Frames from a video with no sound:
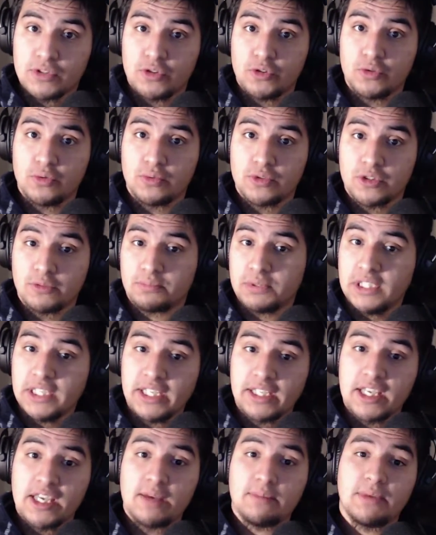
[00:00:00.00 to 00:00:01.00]
to play
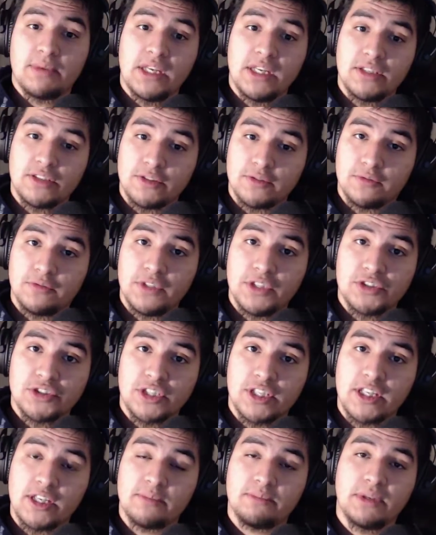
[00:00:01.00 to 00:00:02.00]
a campaign, to finish
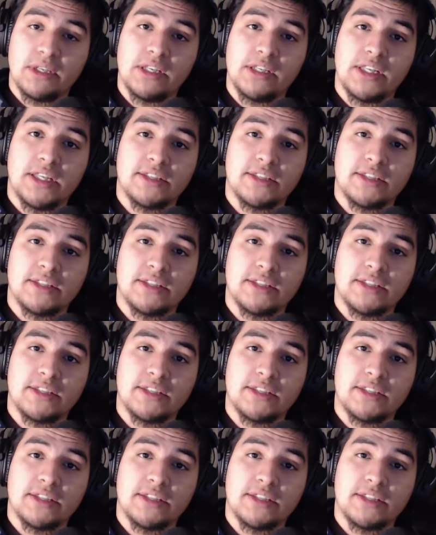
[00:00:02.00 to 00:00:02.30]
a campaign.